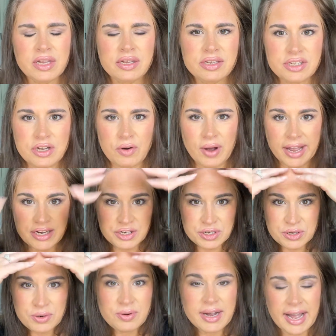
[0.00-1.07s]
So I
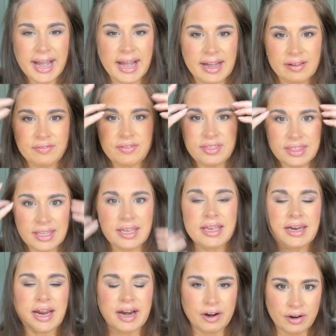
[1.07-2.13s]
do have thin
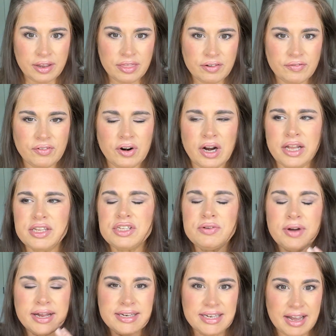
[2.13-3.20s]
hair in the front, so
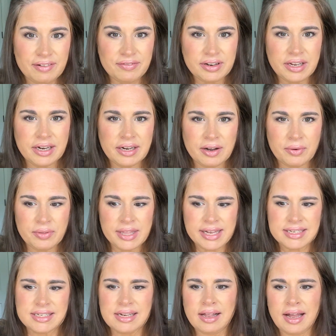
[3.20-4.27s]
I definitely know what
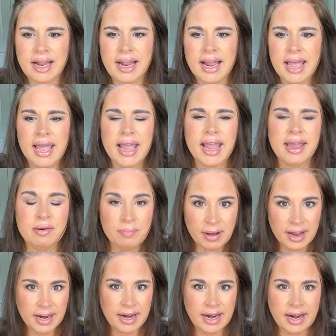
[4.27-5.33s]
that's like. And
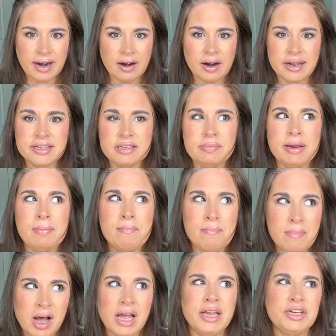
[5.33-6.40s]
my hair has been
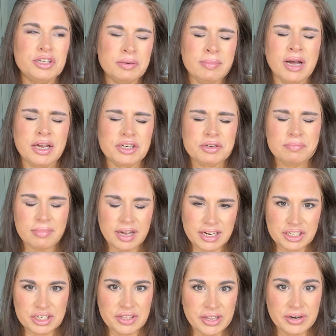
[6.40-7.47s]
much
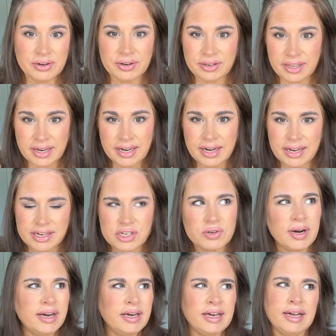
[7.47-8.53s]
thinner than it is
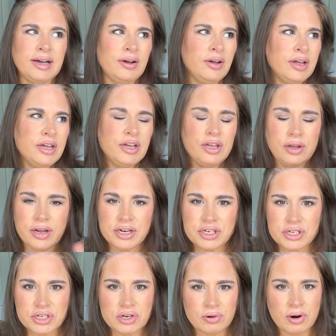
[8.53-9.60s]
right now. You can
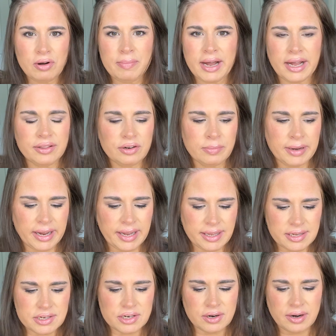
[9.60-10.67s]
just scroll back through my
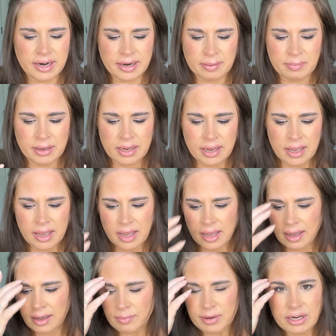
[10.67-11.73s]
Instagram
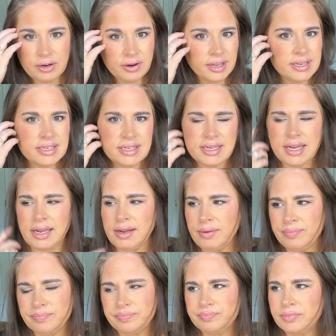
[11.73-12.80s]
and you can see,
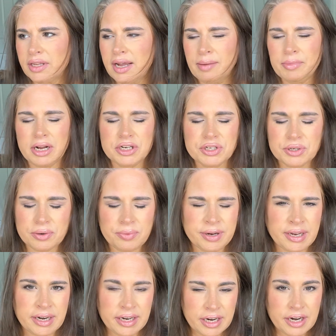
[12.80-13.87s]
I'm not sure
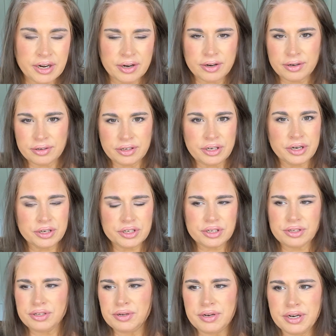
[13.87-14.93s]
when,
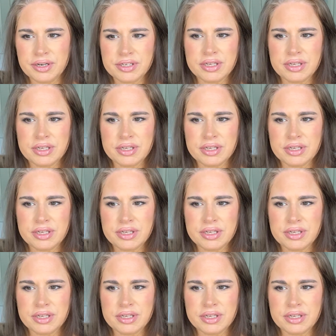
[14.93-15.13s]
2 years